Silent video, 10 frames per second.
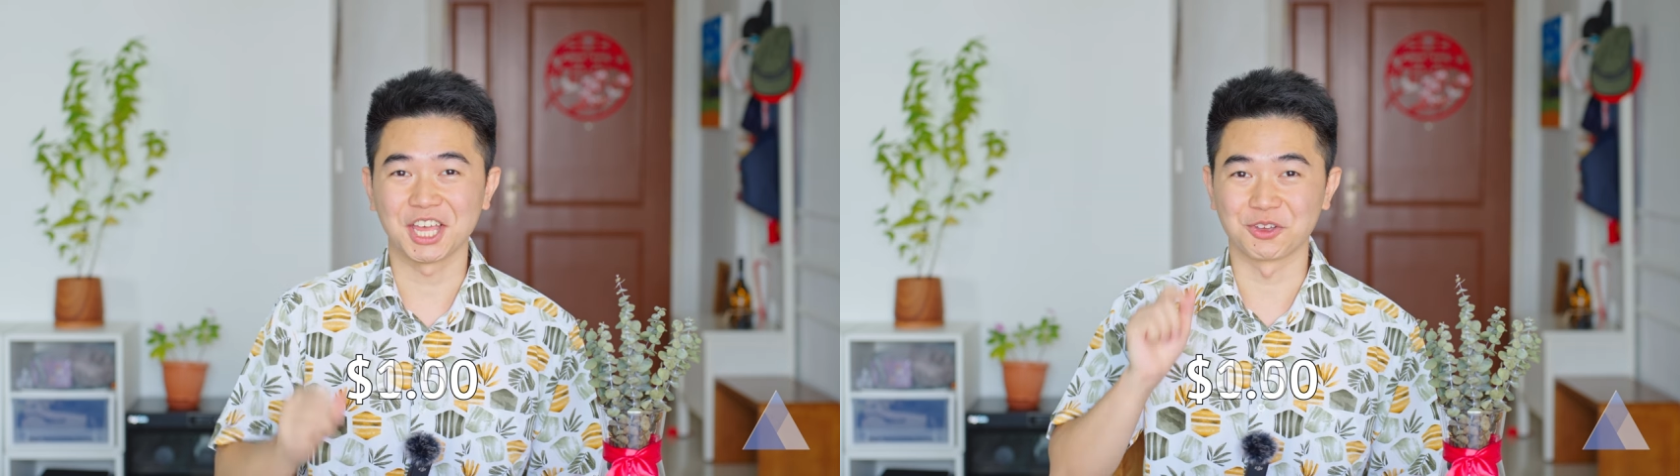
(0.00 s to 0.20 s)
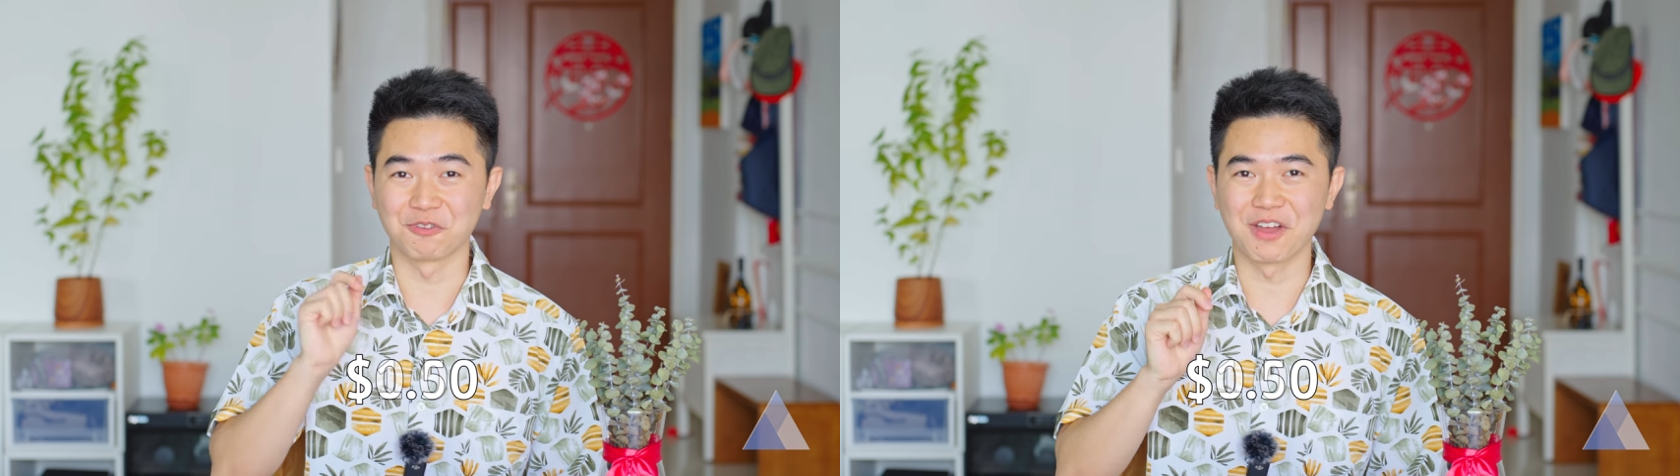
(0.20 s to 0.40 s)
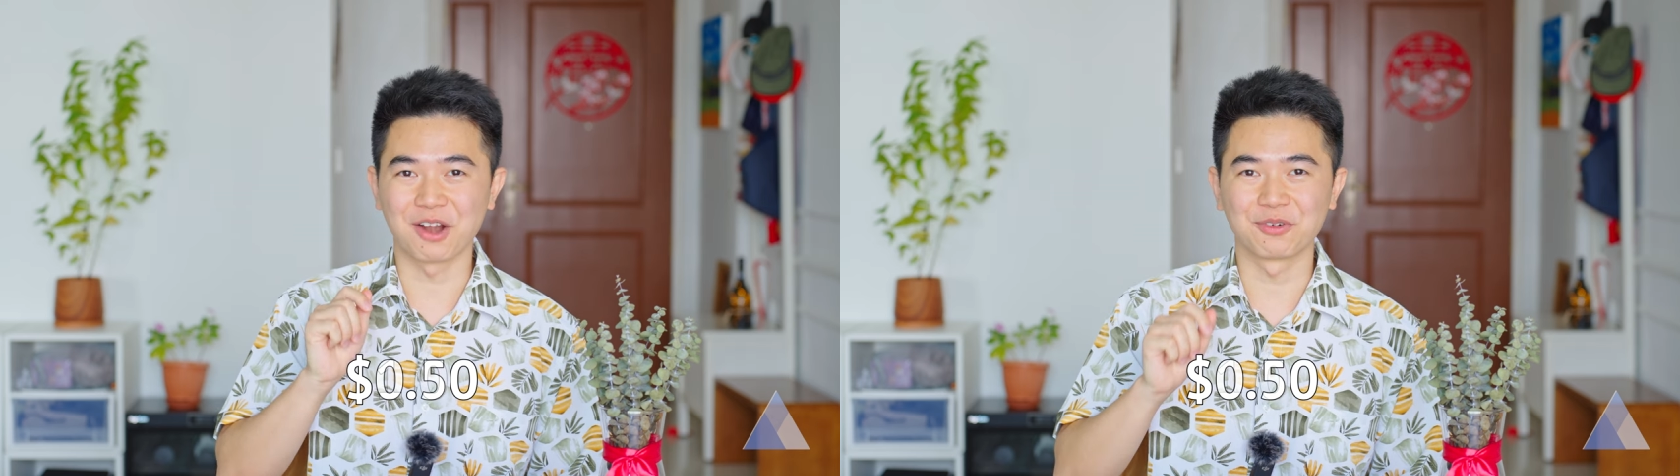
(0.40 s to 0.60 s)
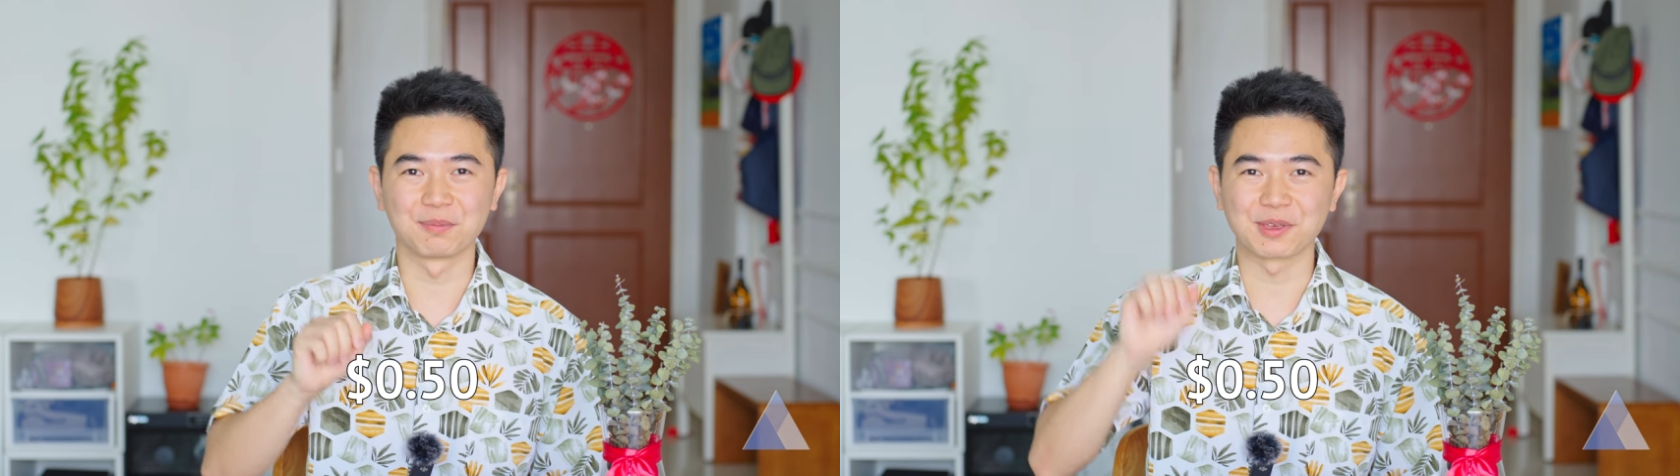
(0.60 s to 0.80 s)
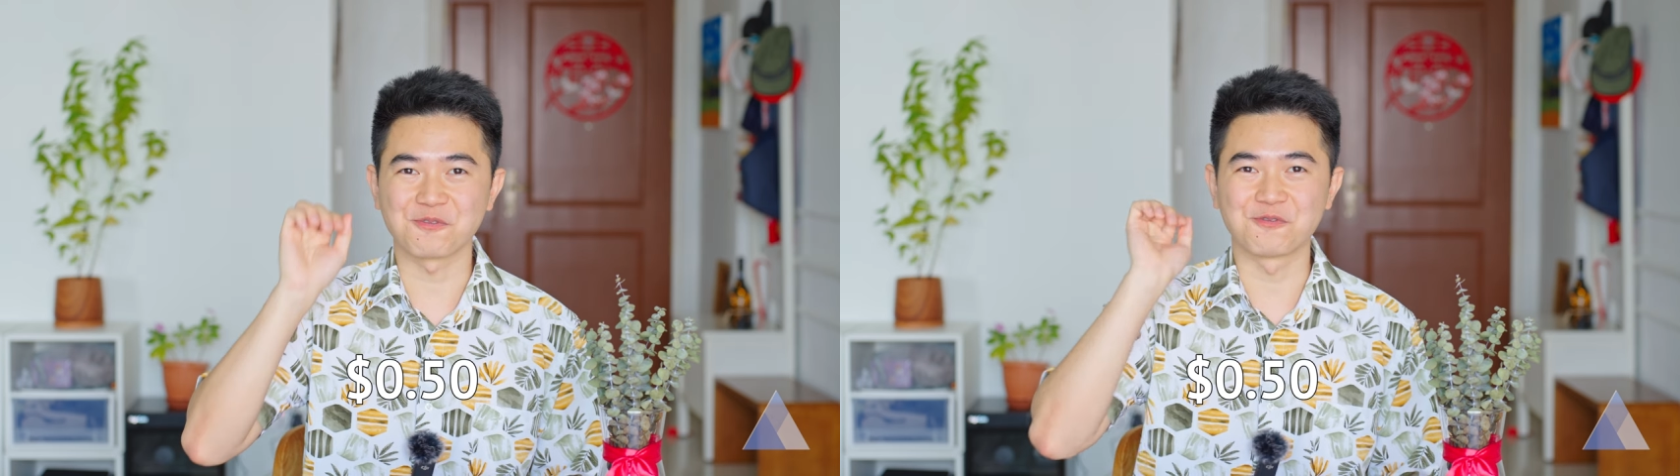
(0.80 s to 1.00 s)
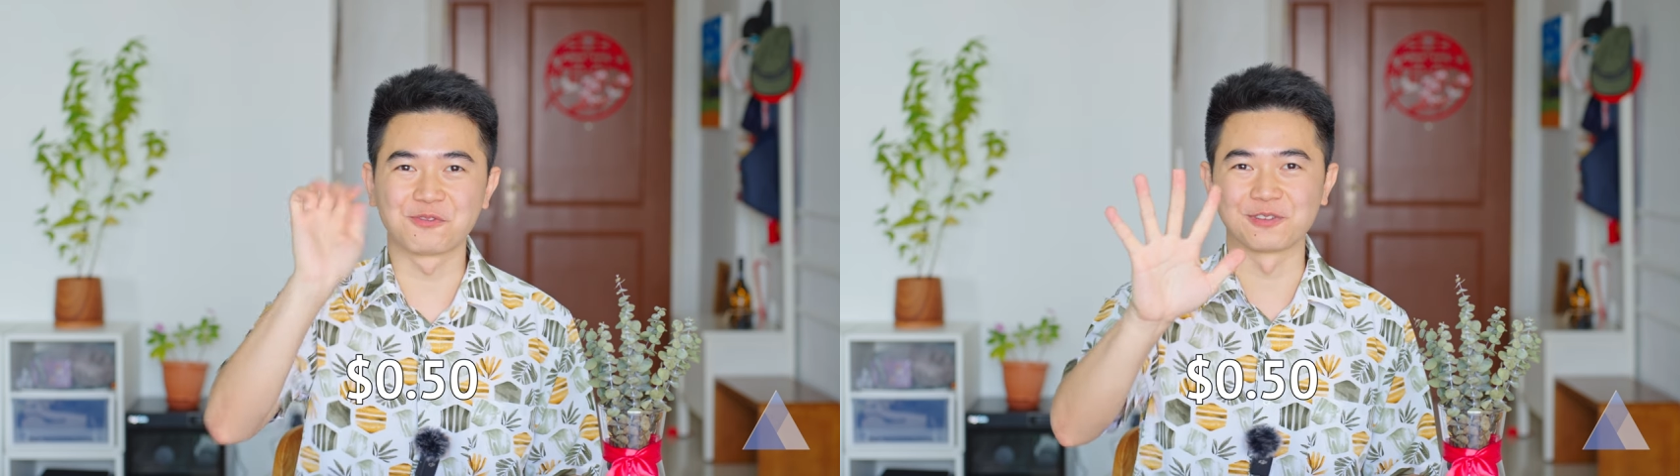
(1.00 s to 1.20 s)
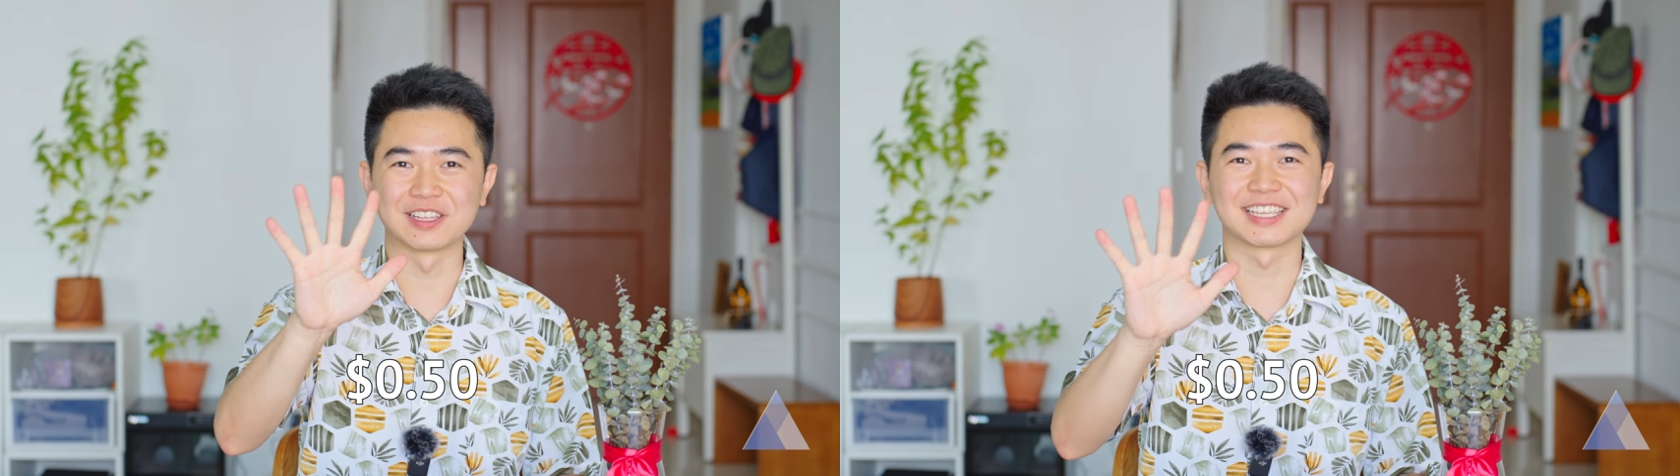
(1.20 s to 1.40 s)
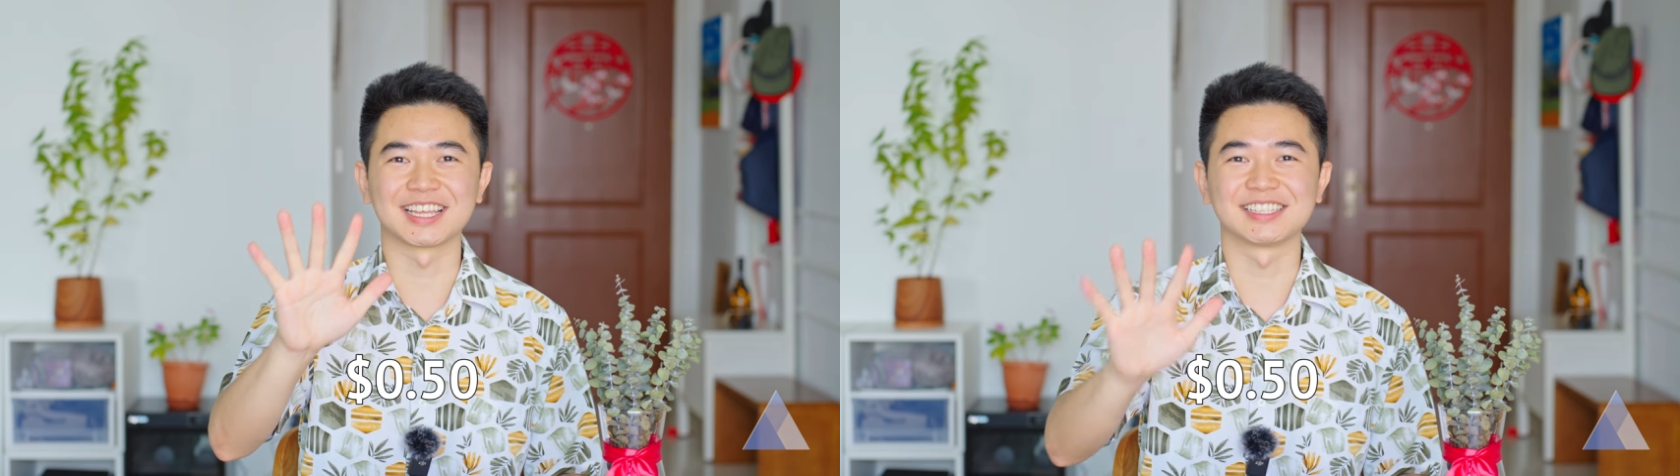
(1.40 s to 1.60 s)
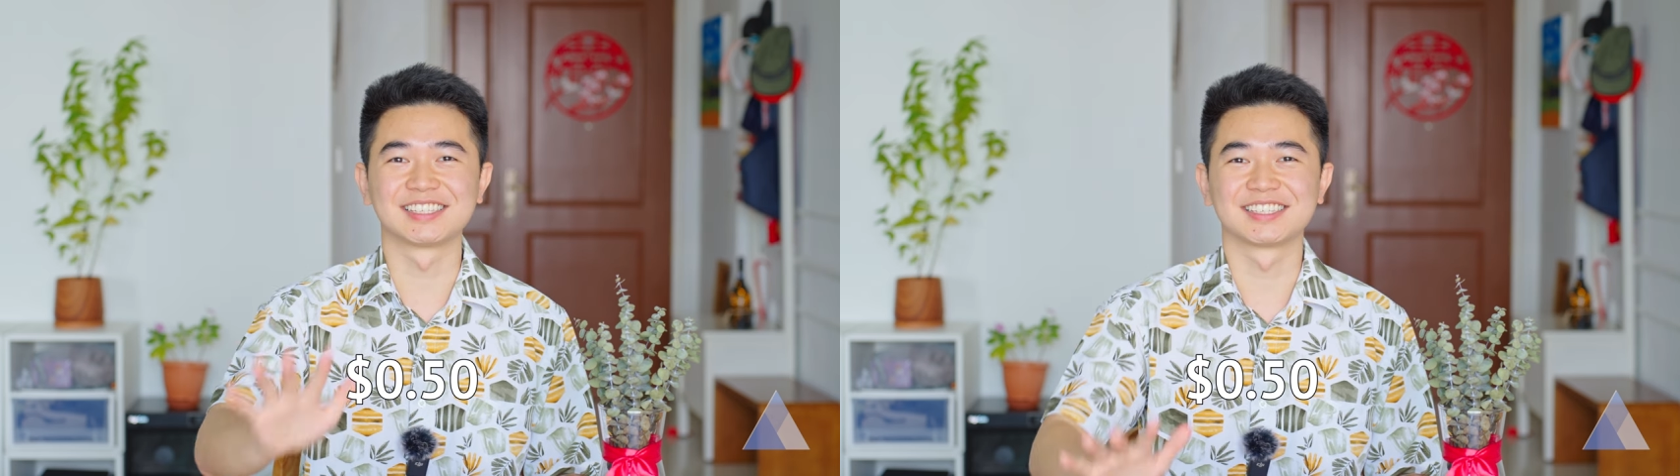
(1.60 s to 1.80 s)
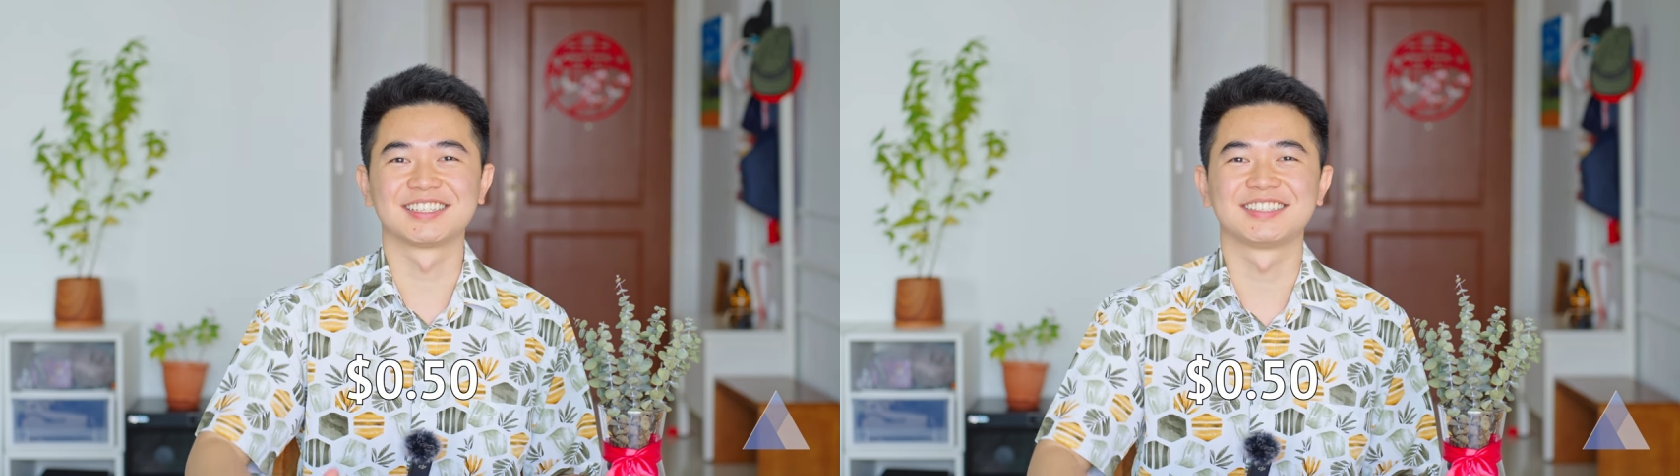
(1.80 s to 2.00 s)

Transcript: your fare will be 50 cents.